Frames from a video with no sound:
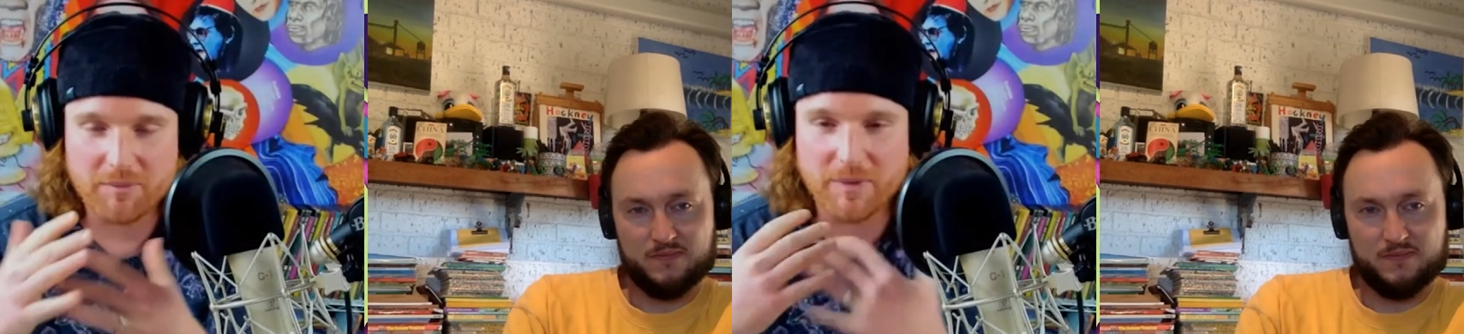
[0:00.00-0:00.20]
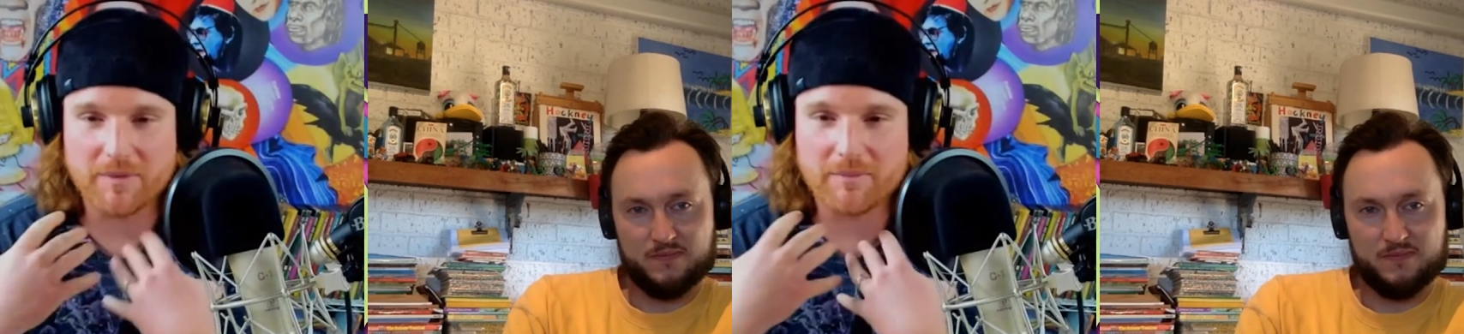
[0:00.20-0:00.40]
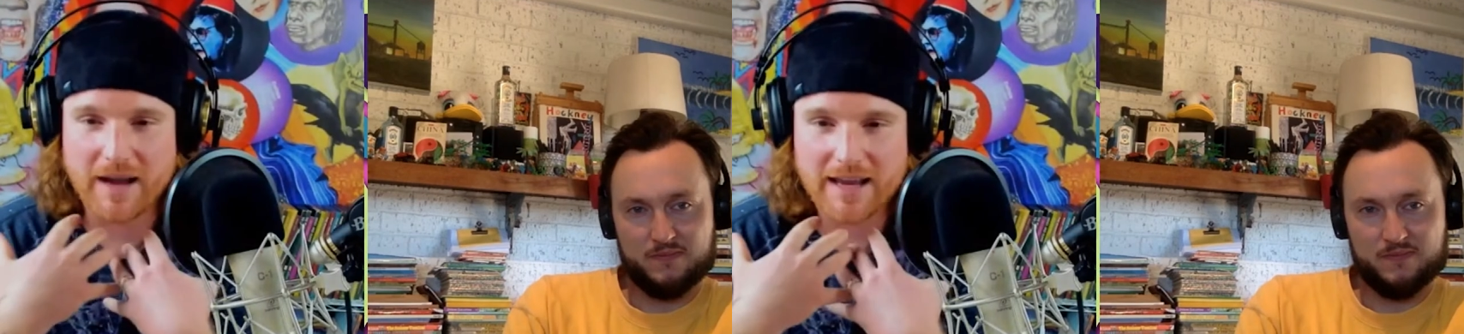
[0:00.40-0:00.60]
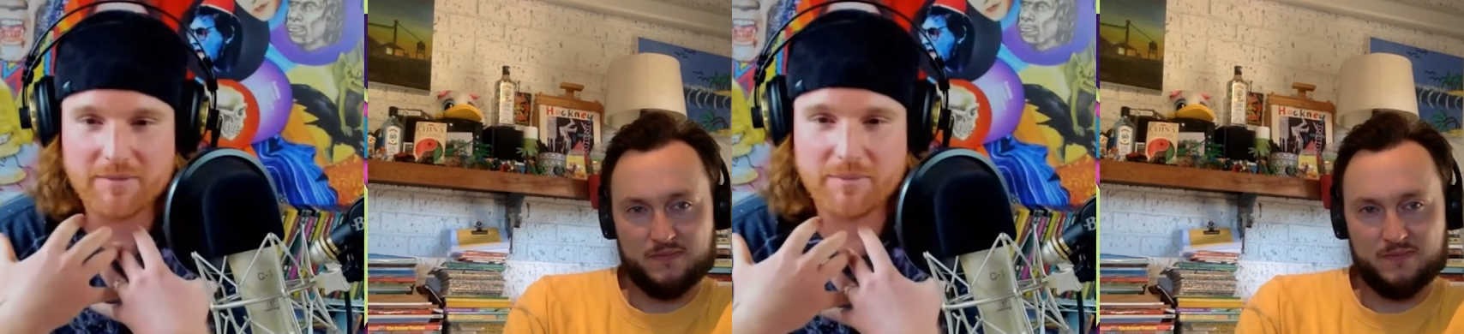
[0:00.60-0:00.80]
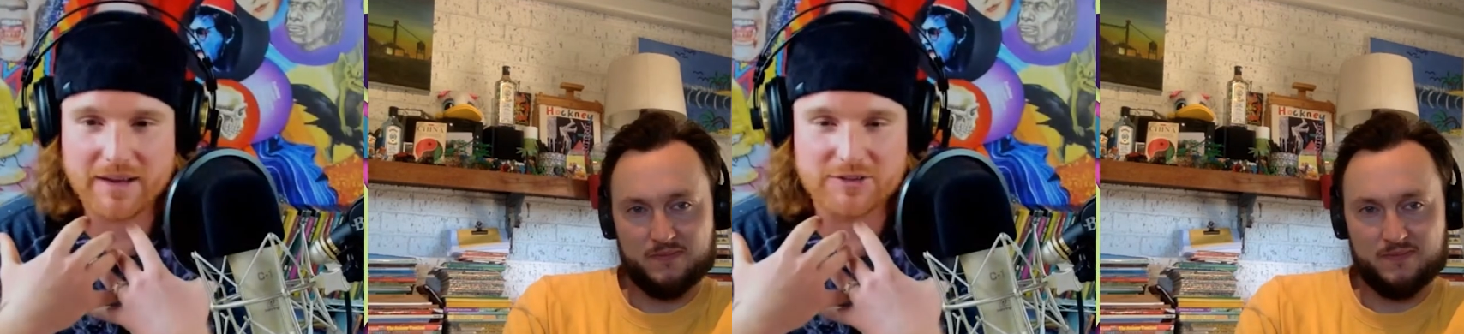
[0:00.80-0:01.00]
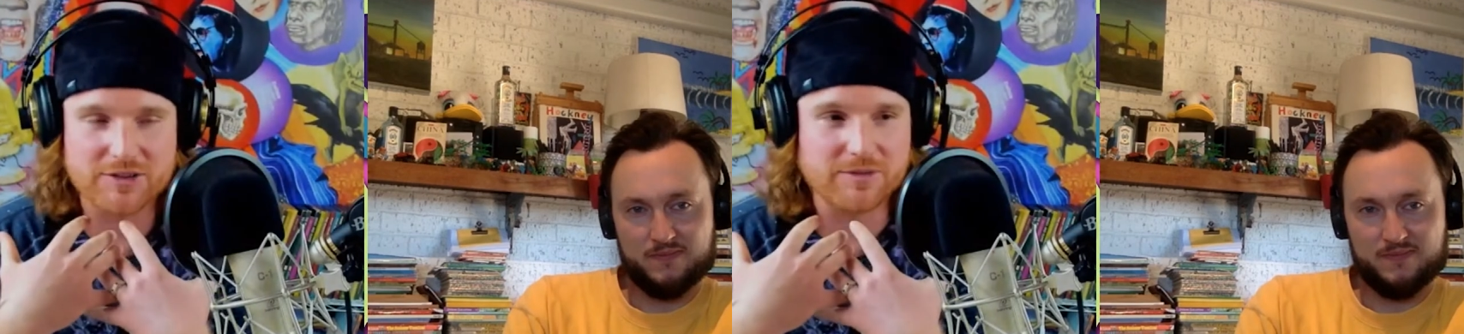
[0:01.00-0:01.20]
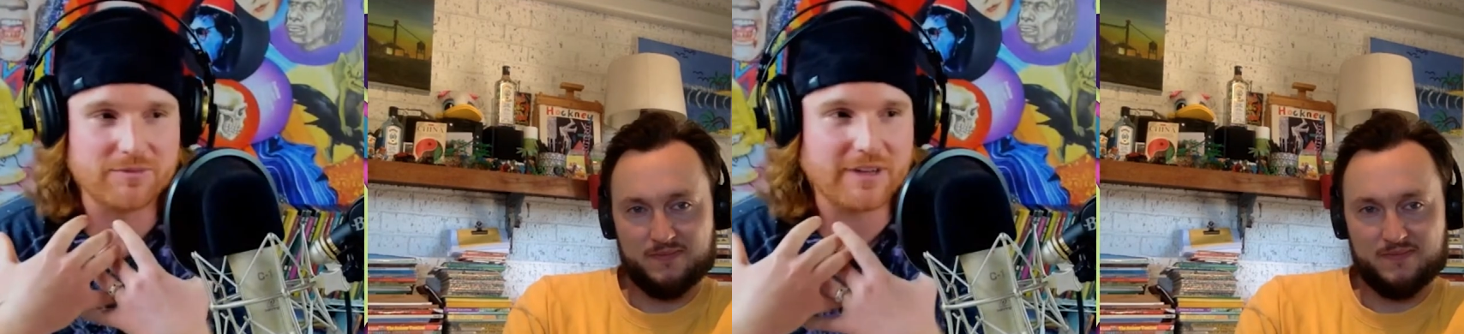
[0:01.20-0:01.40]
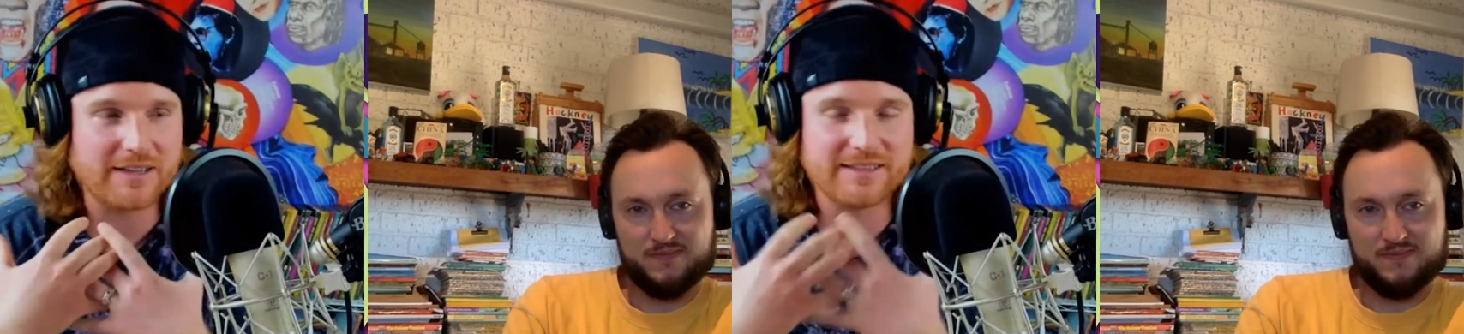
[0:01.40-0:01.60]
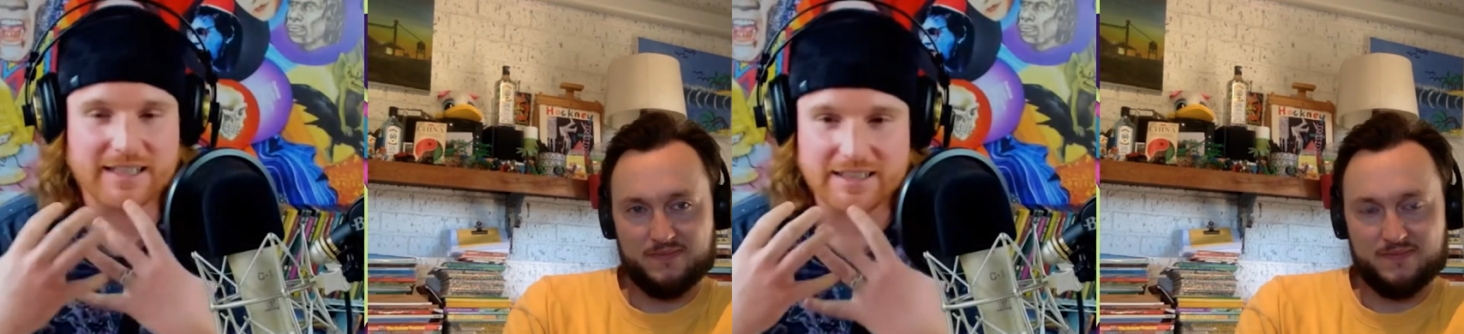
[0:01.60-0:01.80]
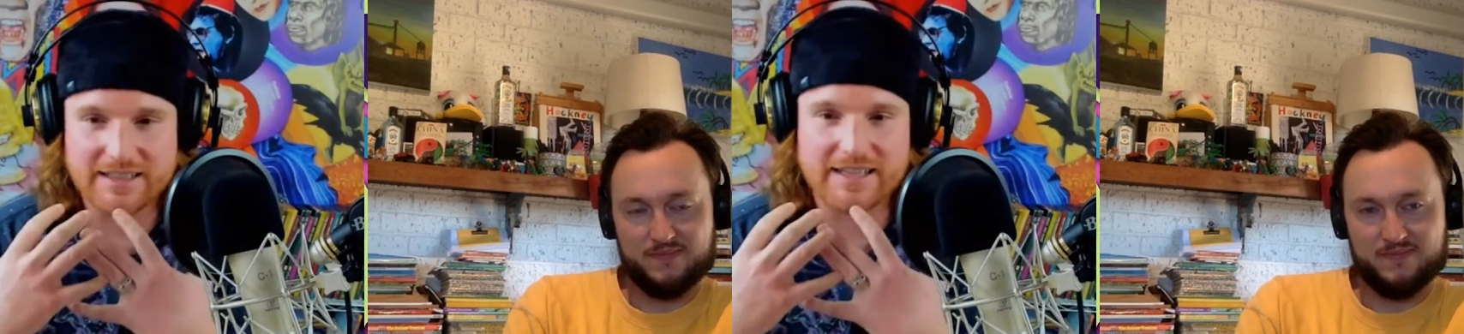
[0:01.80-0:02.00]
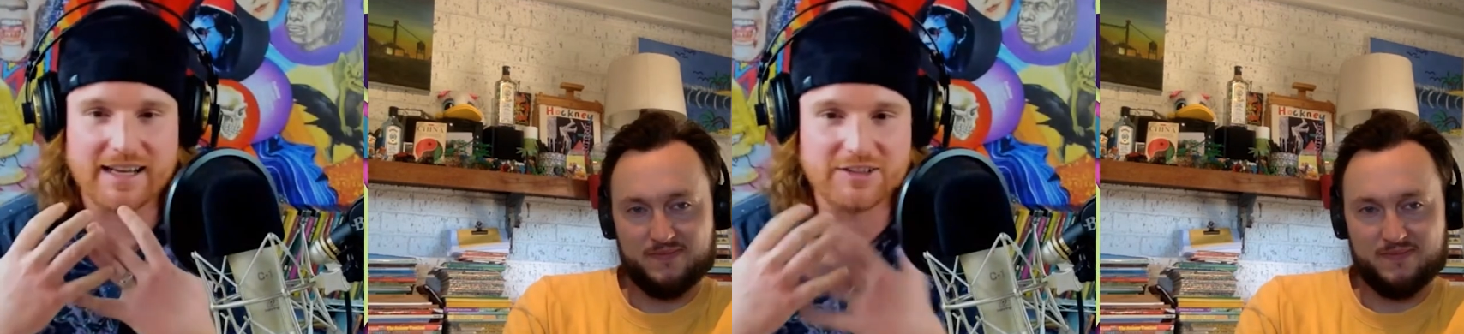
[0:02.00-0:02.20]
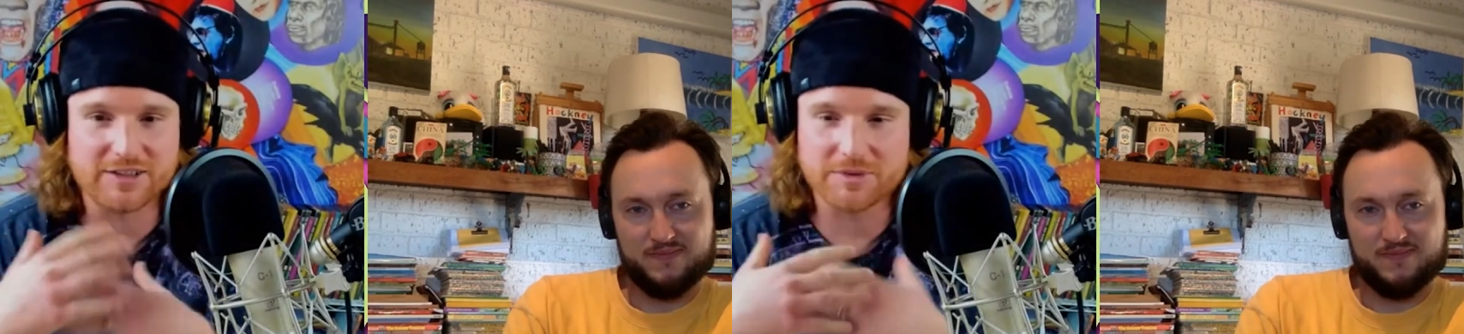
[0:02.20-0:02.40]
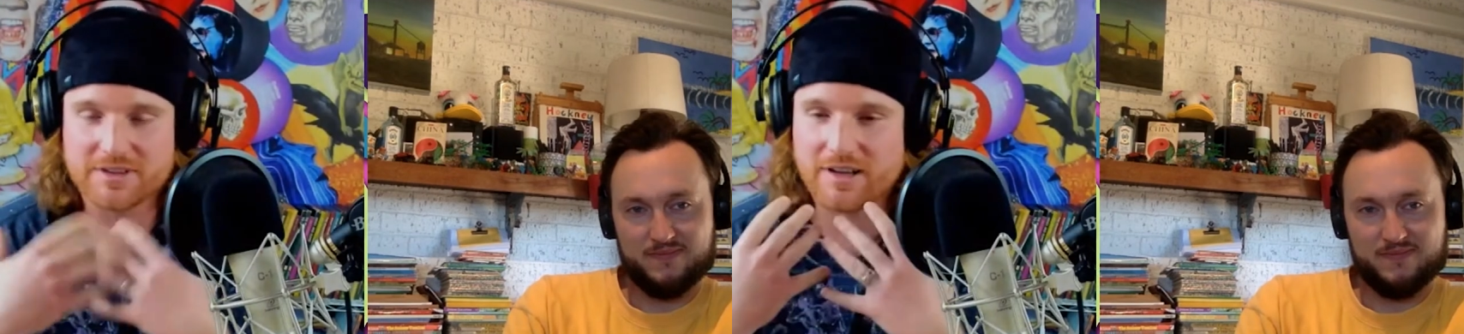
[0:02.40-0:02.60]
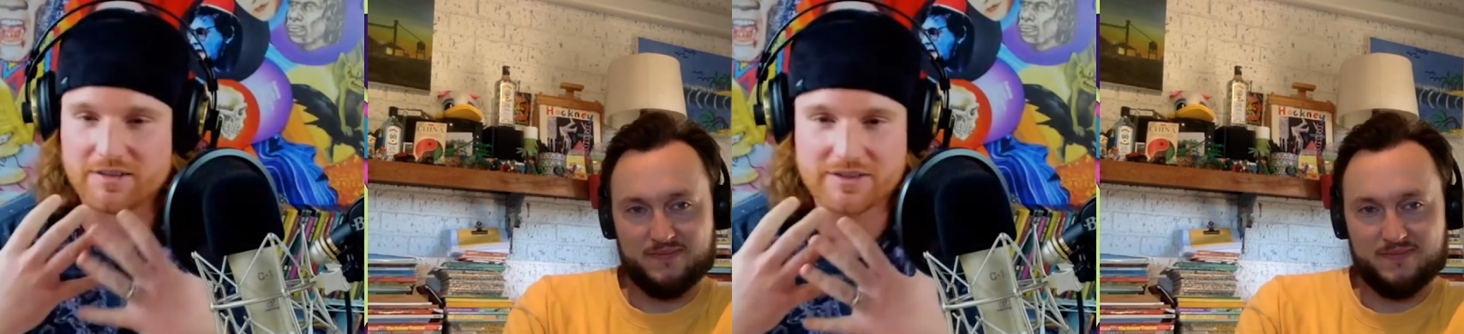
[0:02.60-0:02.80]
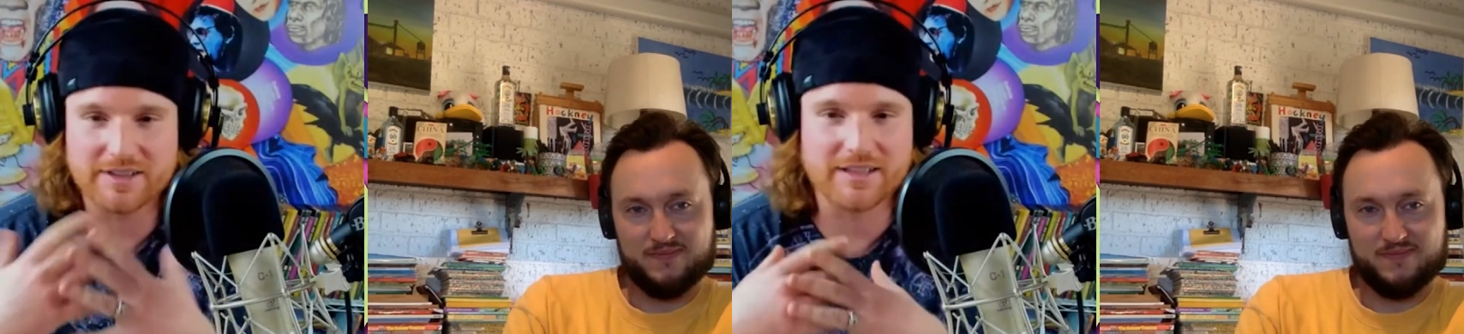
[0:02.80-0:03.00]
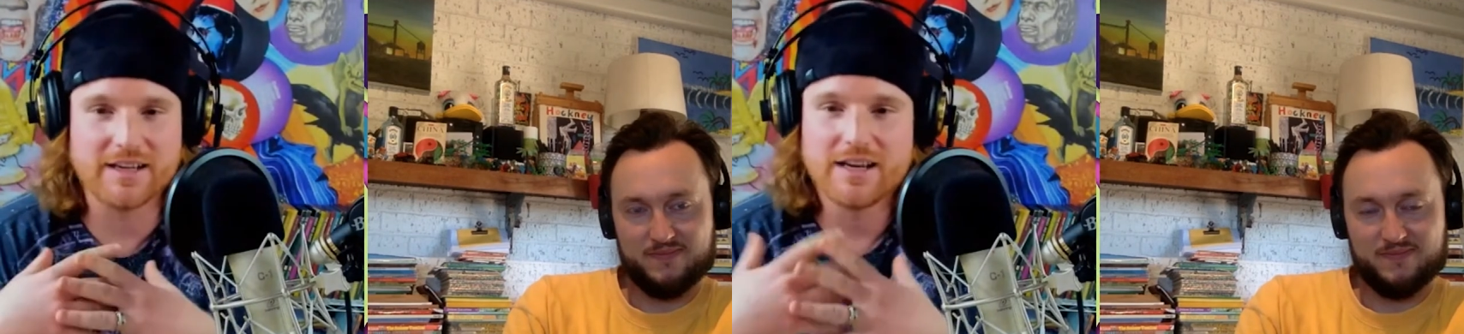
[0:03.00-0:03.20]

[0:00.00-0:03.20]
Speaker 1: but my bedroom as like a teenager was covered in